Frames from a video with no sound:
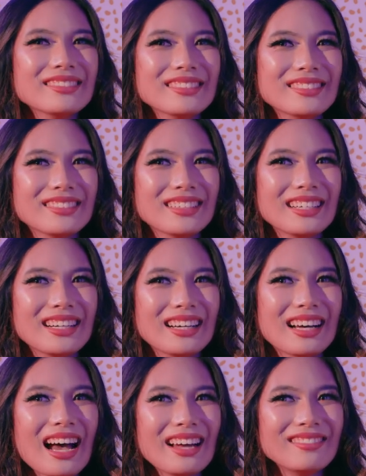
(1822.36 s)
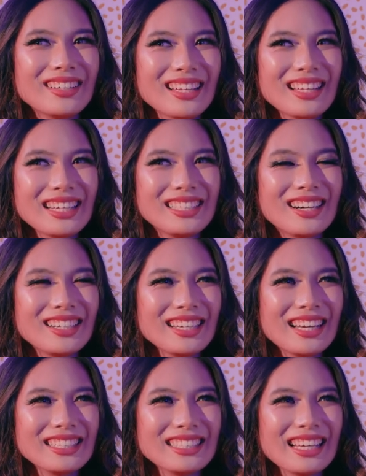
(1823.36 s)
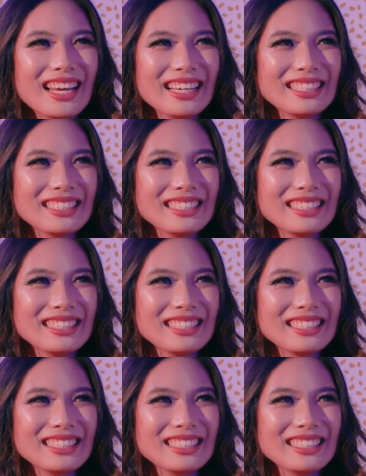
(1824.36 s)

Ooh, I really like Charlie XCX.